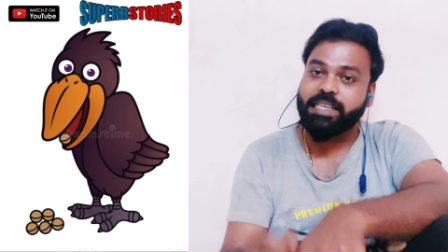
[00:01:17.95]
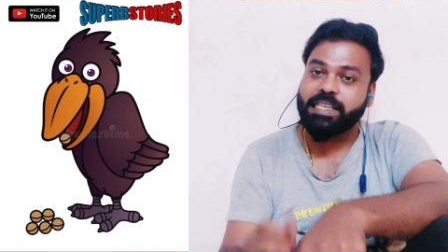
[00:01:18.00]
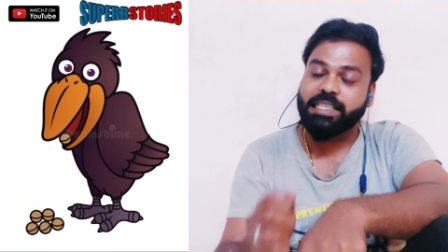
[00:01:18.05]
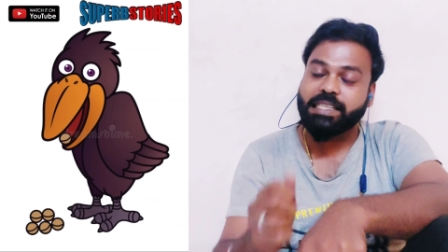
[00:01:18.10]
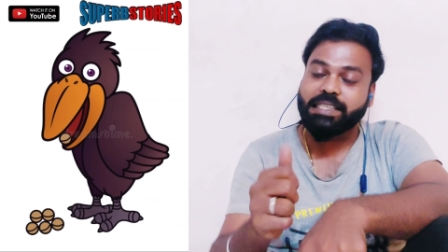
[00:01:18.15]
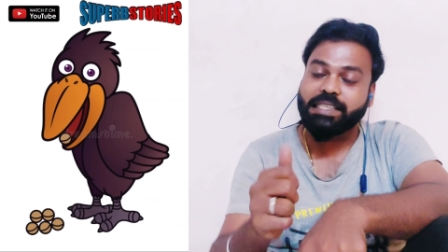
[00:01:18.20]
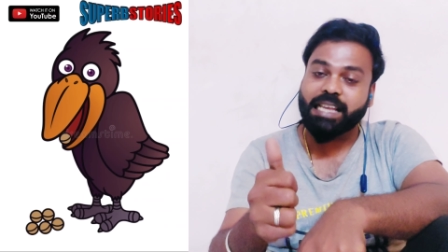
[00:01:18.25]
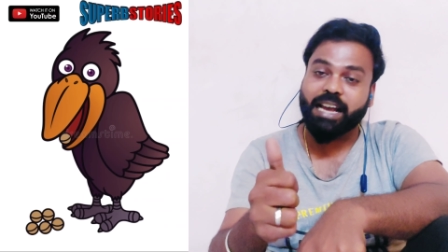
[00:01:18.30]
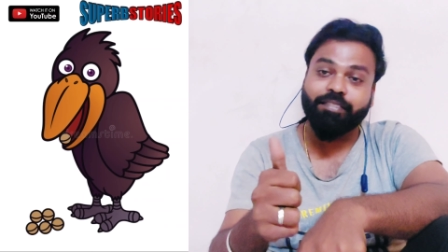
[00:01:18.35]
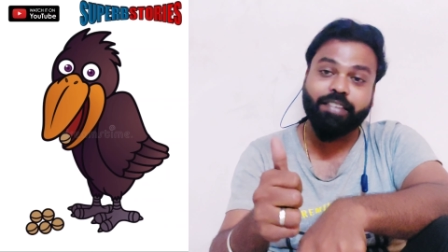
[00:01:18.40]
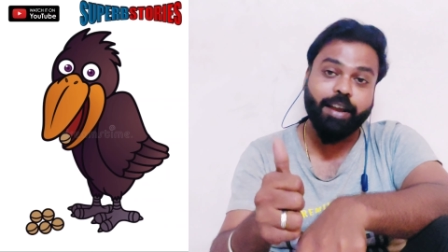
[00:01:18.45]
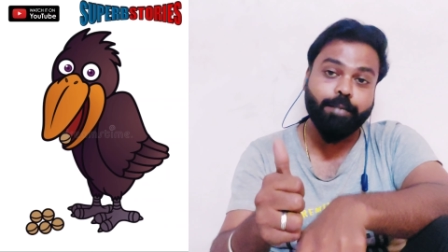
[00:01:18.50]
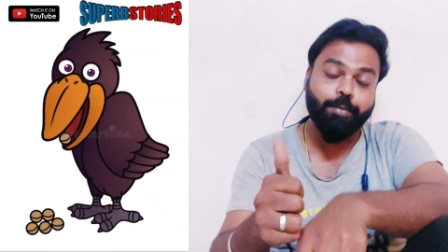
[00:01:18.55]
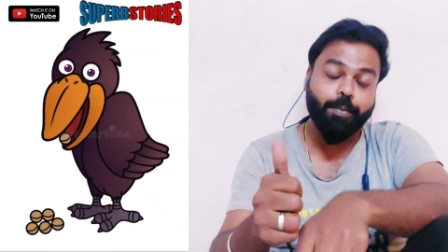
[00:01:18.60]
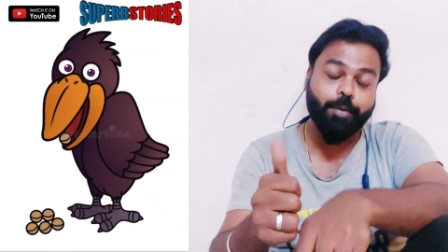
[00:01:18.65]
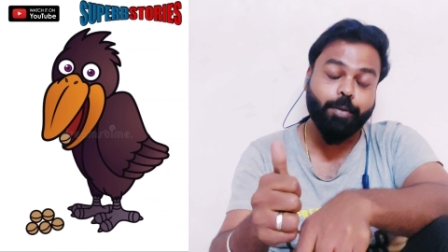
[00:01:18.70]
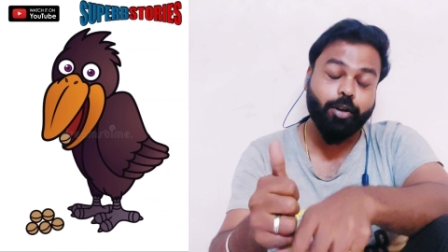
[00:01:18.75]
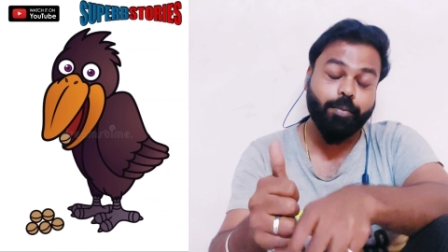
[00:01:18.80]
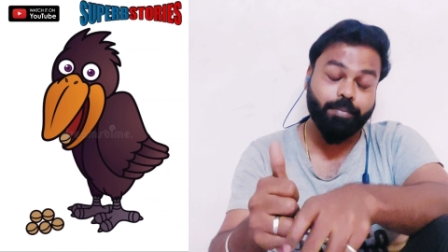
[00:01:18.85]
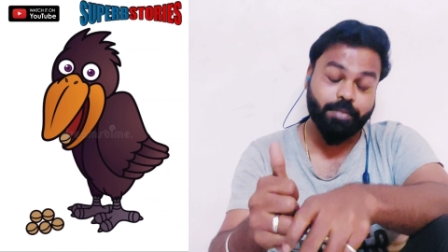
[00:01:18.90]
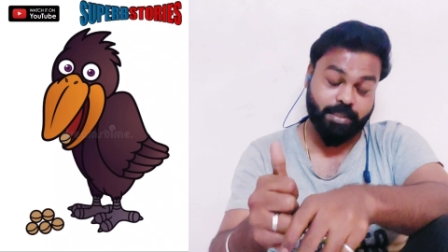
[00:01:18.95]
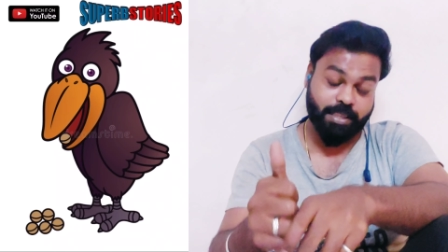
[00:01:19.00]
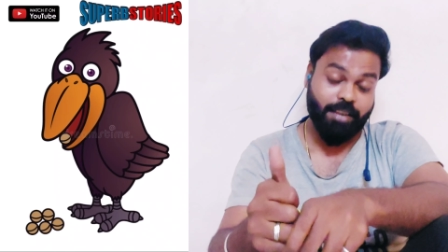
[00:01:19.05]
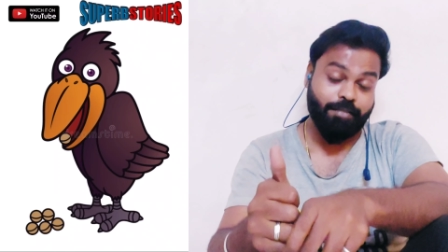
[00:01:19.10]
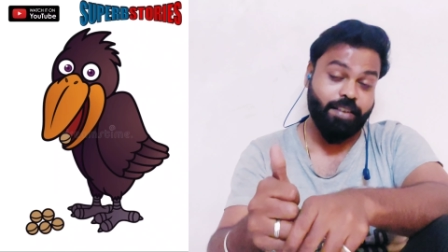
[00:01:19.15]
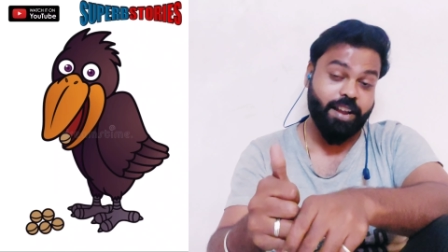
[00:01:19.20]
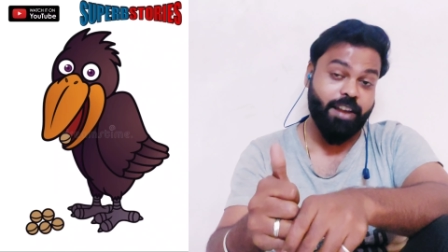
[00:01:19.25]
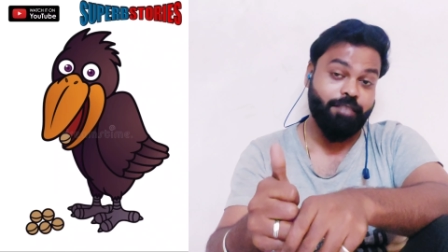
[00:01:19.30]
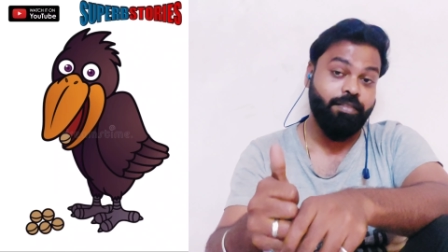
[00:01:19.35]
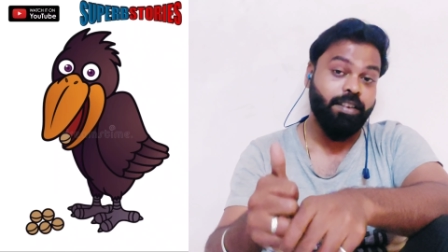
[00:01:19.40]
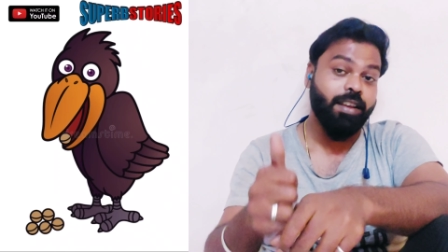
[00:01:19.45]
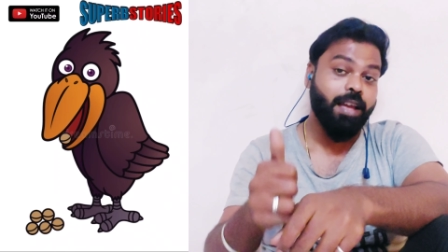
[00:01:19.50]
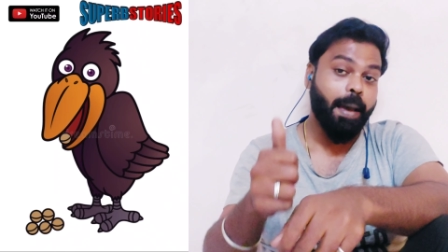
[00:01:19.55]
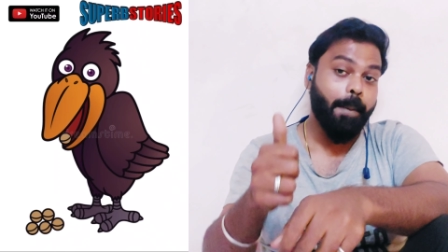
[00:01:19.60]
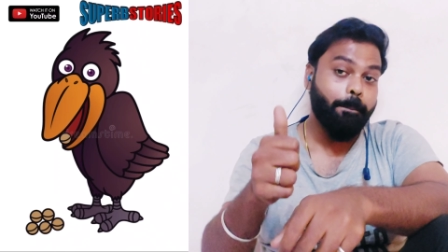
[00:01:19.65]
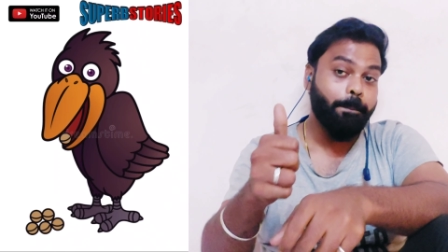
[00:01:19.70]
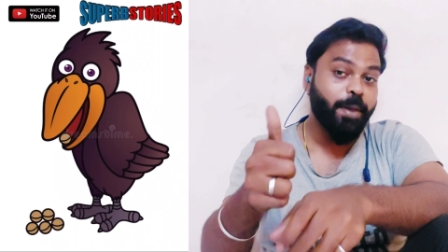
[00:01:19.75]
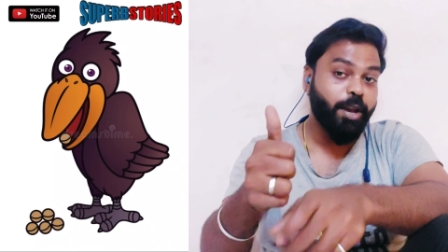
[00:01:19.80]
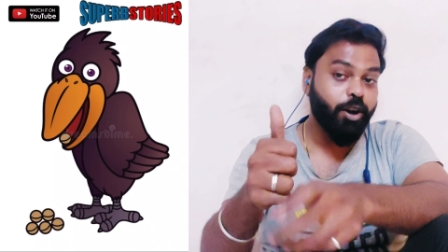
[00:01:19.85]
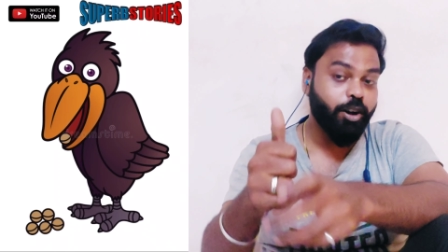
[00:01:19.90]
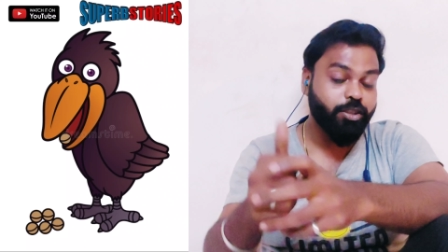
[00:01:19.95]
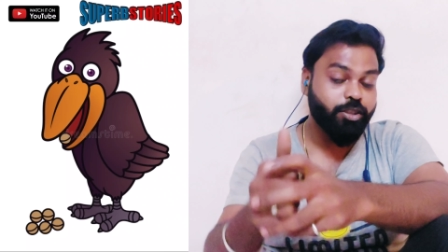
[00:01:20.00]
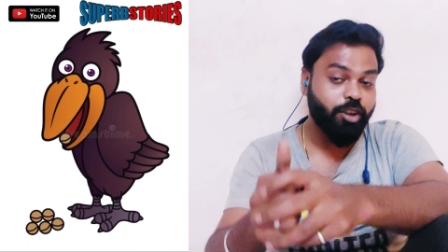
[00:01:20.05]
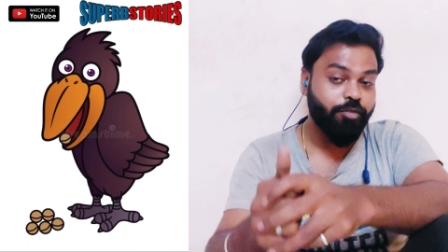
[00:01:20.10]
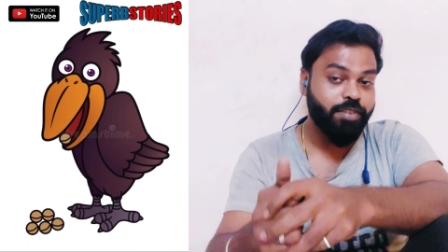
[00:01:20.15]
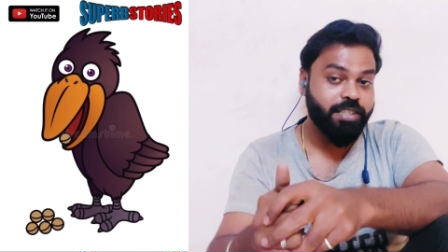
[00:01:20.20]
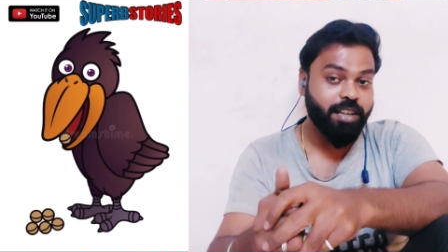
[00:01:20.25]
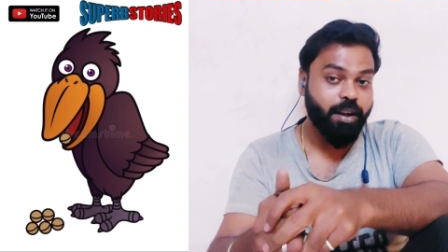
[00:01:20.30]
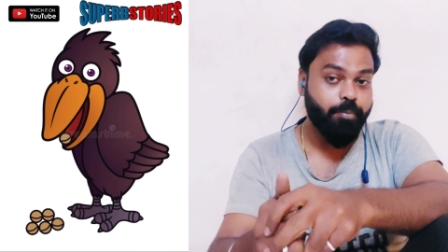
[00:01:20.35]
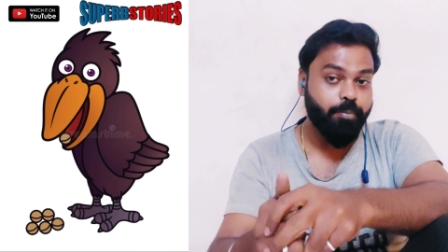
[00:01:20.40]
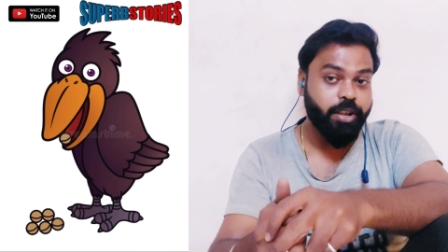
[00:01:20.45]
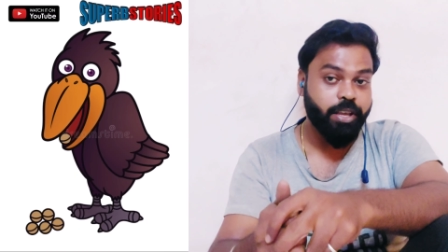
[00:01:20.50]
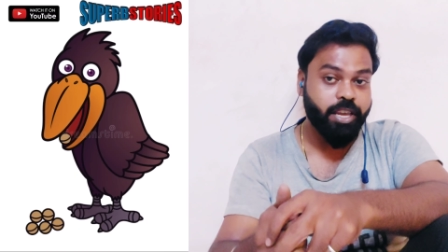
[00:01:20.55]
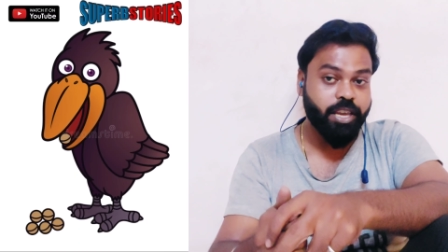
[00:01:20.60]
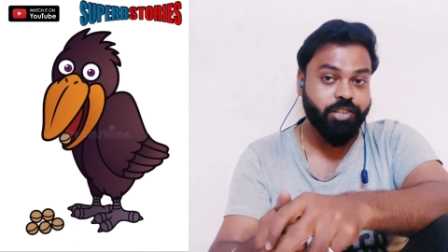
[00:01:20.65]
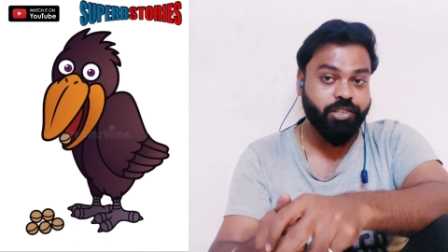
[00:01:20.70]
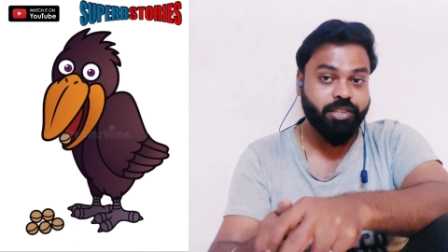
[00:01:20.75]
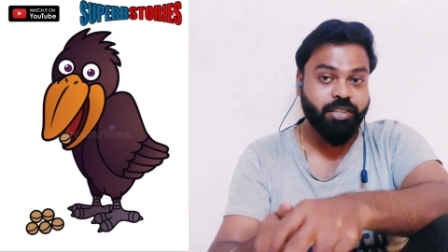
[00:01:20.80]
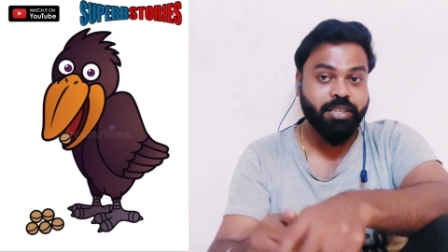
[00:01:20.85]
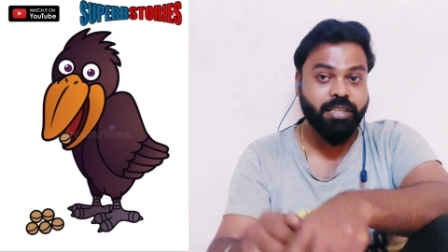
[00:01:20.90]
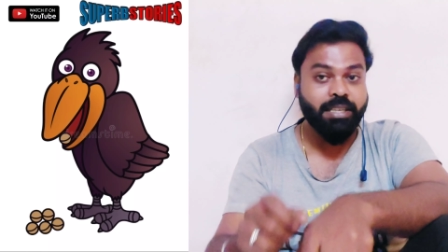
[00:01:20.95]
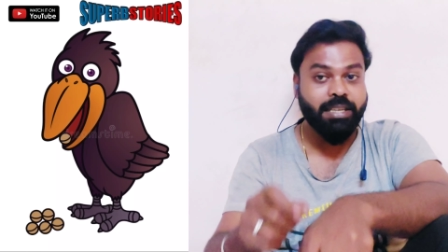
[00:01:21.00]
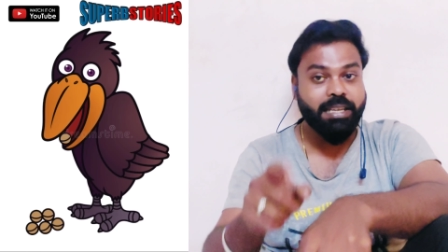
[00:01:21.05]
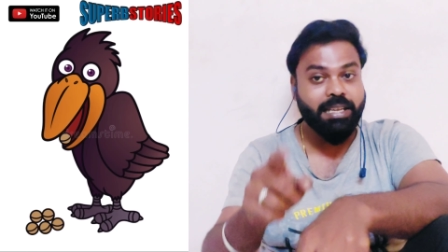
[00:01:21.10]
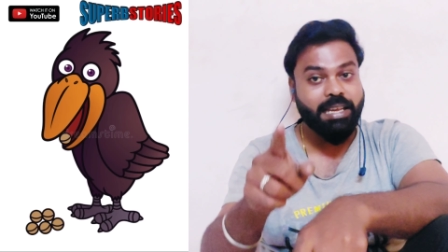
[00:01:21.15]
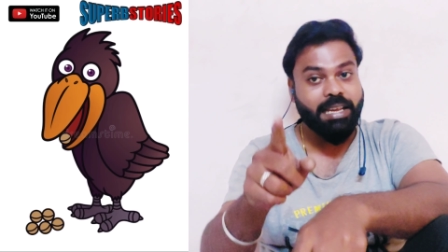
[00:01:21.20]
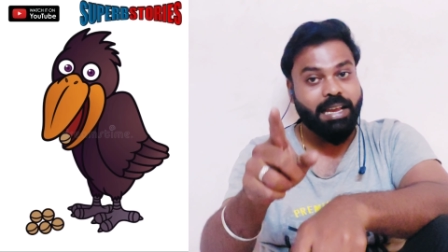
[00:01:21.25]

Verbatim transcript: It survived, survived because of its communication.